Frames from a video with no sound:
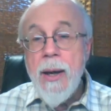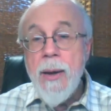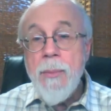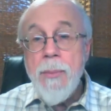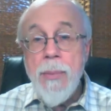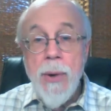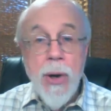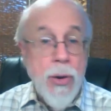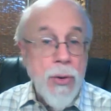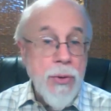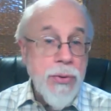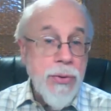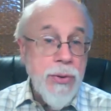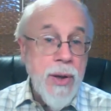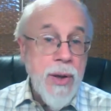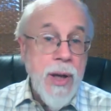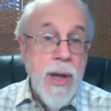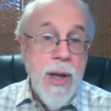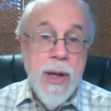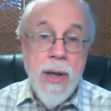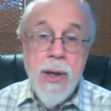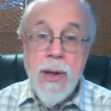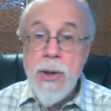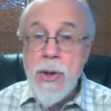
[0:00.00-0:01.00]
both
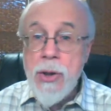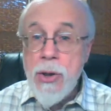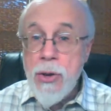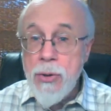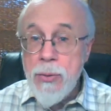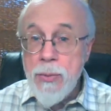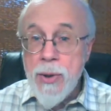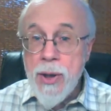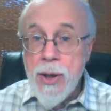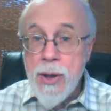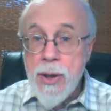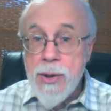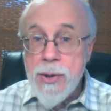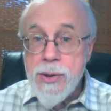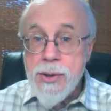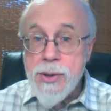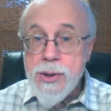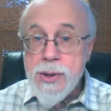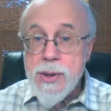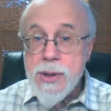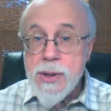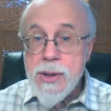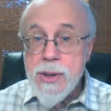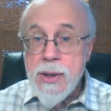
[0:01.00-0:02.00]
in
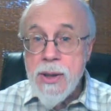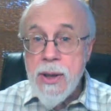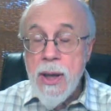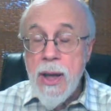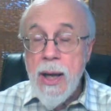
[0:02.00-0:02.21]
humans